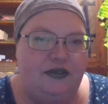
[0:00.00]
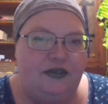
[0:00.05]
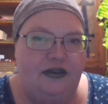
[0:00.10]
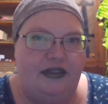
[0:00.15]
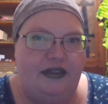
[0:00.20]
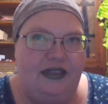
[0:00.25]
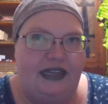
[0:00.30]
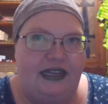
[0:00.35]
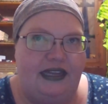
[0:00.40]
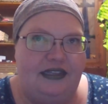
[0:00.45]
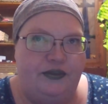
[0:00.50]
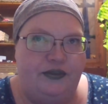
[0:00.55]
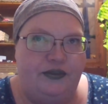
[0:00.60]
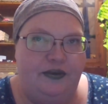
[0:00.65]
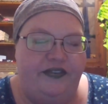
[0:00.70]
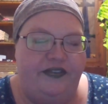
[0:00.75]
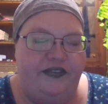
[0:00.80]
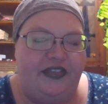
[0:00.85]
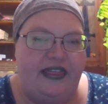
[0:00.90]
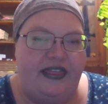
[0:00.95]
that's
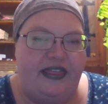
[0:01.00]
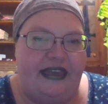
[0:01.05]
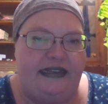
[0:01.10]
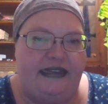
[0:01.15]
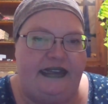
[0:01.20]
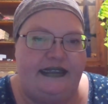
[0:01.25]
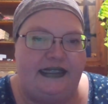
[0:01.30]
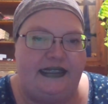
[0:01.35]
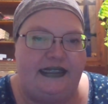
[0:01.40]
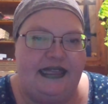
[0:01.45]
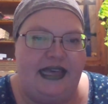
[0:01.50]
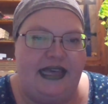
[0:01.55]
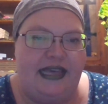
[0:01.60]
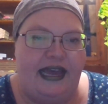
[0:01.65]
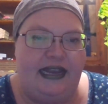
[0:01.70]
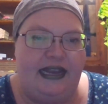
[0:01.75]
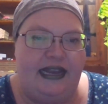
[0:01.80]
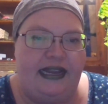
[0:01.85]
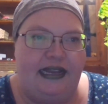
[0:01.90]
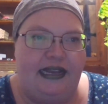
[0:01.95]
one of the things
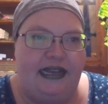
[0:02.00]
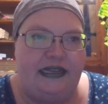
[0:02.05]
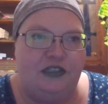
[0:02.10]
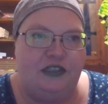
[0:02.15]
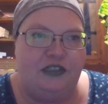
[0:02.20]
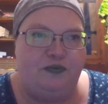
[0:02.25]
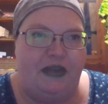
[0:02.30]
that has